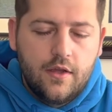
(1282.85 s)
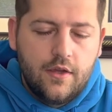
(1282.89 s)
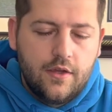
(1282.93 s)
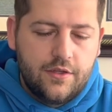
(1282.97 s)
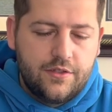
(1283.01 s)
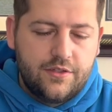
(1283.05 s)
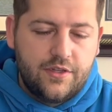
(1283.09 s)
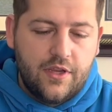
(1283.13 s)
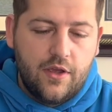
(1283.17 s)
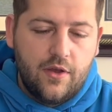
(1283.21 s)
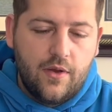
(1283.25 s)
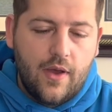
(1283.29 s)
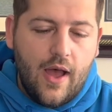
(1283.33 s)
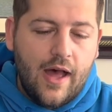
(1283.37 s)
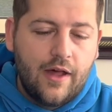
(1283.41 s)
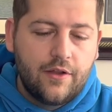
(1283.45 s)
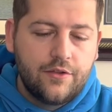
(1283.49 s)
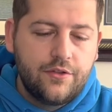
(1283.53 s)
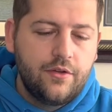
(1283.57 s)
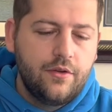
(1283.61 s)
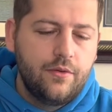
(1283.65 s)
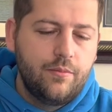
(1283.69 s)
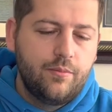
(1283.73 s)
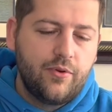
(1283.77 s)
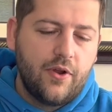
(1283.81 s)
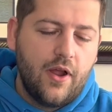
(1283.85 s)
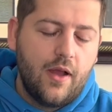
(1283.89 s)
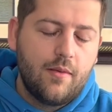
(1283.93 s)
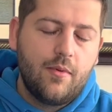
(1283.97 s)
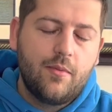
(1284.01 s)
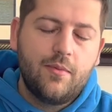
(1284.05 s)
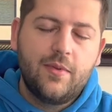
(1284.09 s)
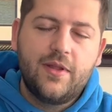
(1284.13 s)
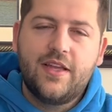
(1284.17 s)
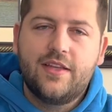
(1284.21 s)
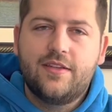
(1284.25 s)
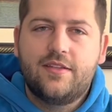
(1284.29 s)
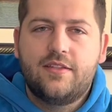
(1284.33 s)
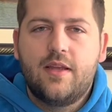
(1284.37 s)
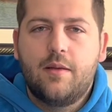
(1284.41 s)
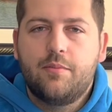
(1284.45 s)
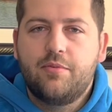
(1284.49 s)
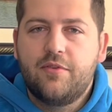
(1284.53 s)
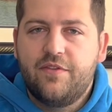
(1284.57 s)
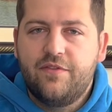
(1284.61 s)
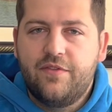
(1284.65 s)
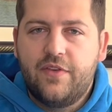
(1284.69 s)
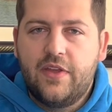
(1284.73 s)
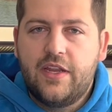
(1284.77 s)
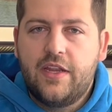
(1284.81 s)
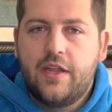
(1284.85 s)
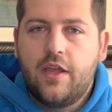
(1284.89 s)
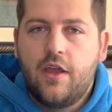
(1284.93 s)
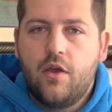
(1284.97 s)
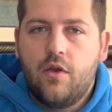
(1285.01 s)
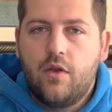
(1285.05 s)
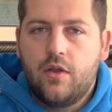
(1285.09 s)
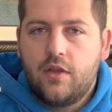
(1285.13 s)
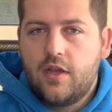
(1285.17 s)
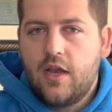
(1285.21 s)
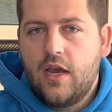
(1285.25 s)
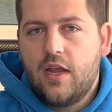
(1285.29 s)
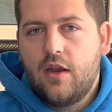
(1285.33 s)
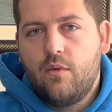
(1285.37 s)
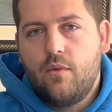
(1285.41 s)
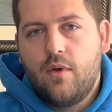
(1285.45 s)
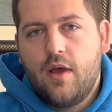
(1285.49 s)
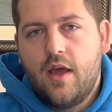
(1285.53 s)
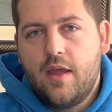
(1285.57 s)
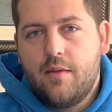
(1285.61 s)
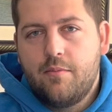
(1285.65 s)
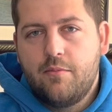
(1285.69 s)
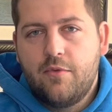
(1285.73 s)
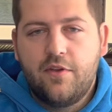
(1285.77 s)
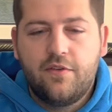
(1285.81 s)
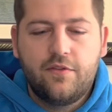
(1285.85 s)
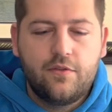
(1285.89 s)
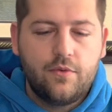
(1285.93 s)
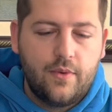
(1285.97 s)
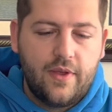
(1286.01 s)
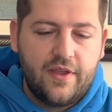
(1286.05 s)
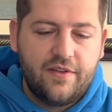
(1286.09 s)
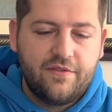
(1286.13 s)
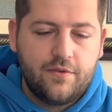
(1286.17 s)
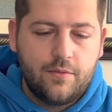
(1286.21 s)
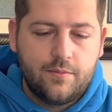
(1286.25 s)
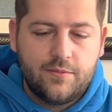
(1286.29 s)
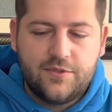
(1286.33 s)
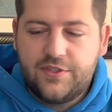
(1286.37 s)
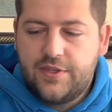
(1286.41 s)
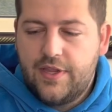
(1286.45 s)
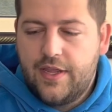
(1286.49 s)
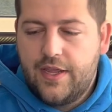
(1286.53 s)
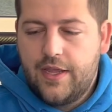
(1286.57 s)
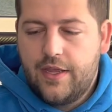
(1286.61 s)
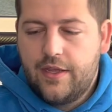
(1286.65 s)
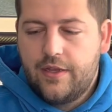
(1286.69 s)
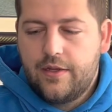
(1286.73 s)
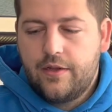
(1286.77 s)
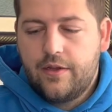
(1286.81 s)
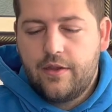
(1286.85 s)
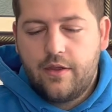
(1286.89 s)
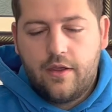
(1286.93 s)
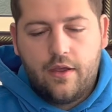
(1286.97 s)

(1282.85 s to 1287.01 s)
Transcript: So I'll do probably a separate video and kind of why I moved away from SIG